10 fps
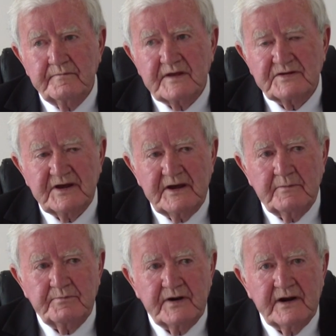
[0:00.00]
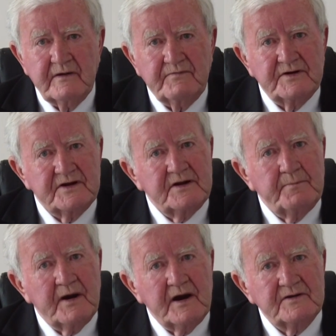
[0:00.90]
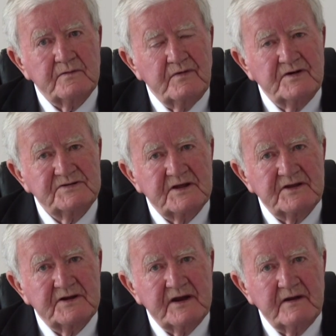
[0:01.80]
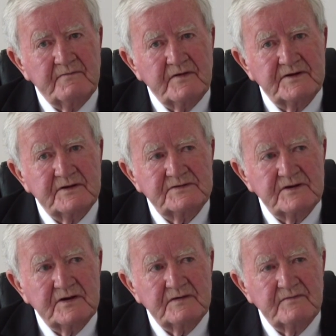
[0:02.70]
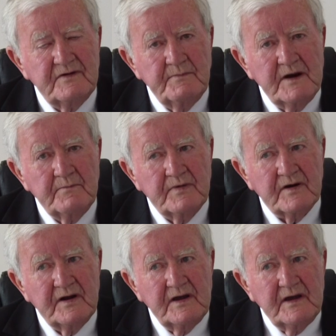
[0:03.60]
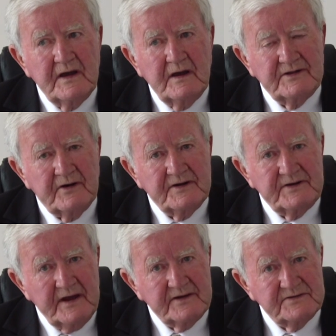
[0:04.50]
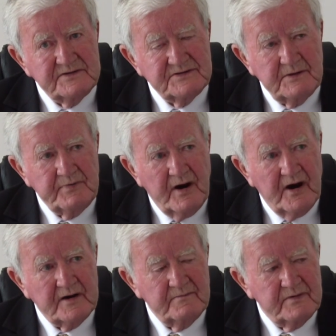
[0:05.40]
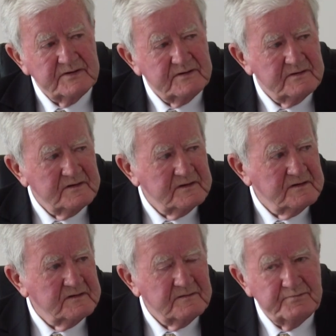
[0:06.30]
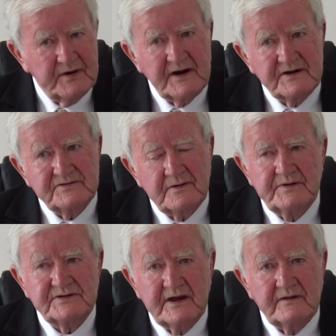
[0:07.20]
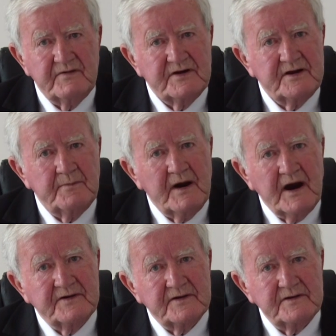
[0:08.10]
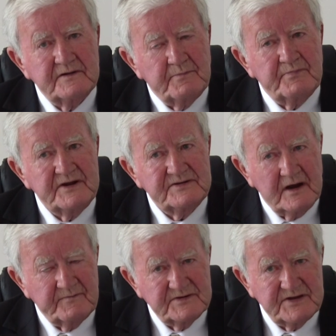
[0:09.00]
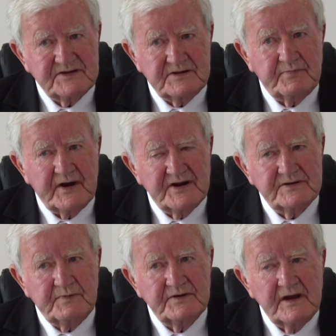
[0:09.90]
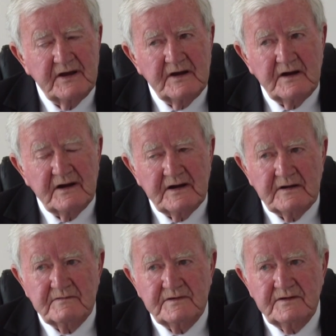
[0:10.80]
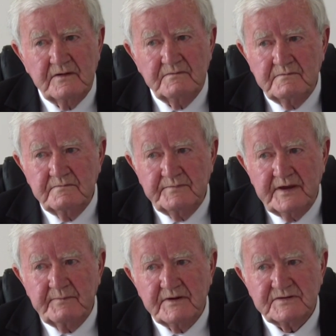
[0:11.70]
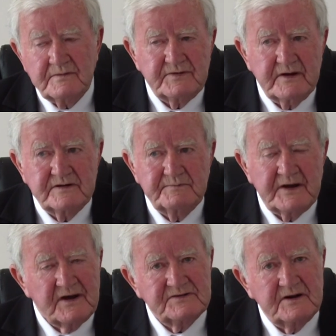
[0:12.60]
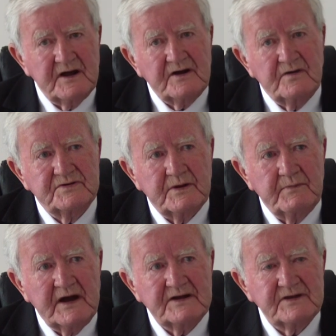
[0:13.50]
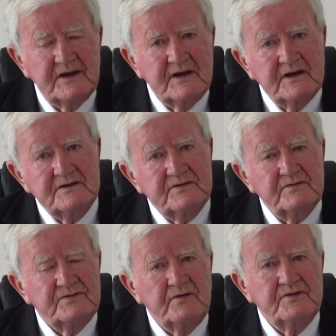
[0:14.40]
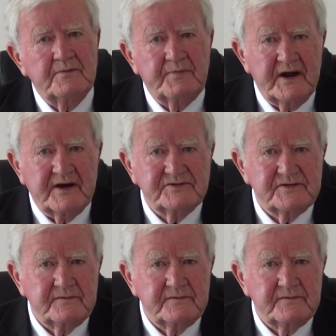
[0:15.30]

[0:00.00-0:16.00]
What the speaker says: say a prayer for the departed ones that they're there for to sort of remember. Their attendance is important, but prayers should be said for the departed. The priest often says the prayers, but people sometimes, because they're not to Mass, they don't know their prayers.